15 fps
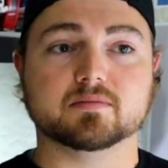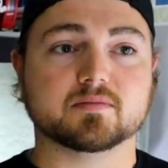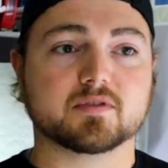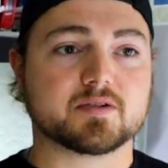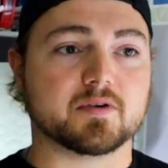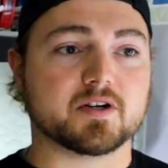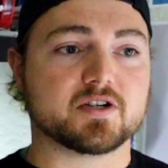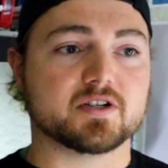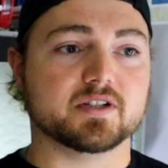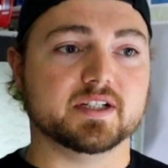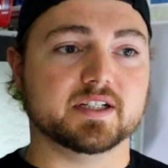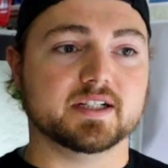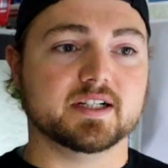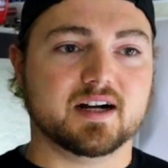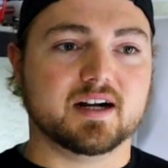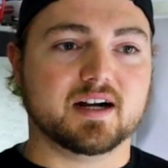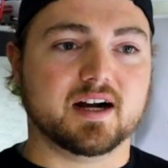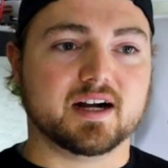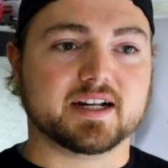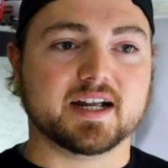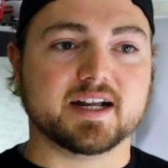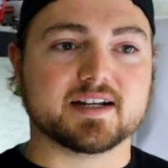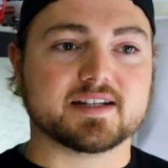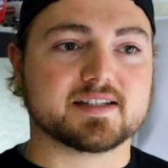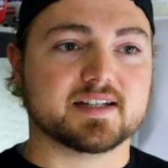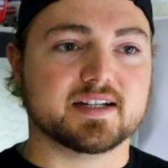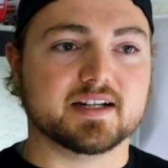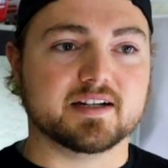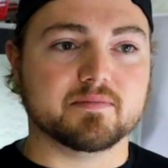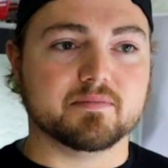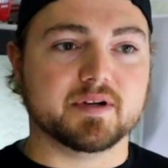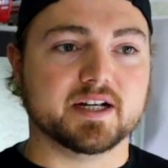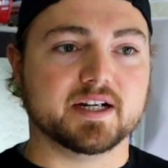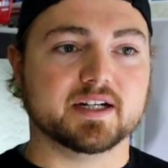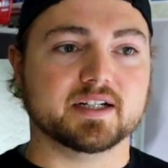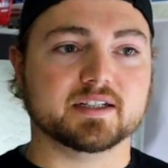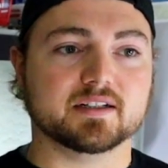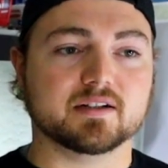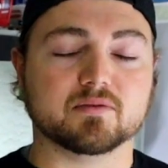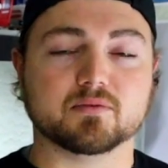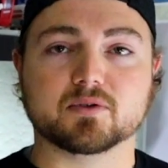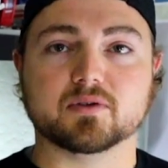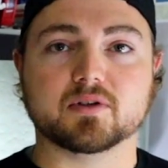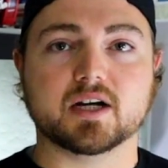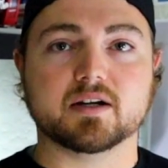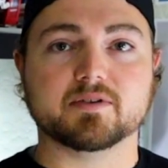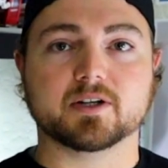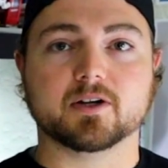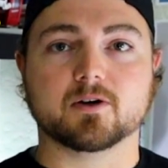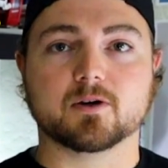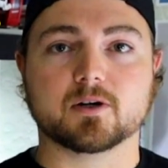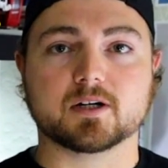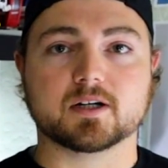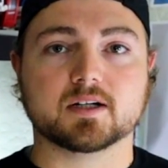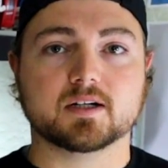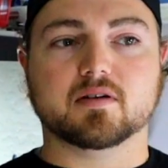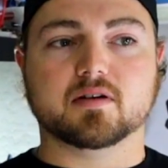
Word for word: Especially, I can't see it being a real heavy car.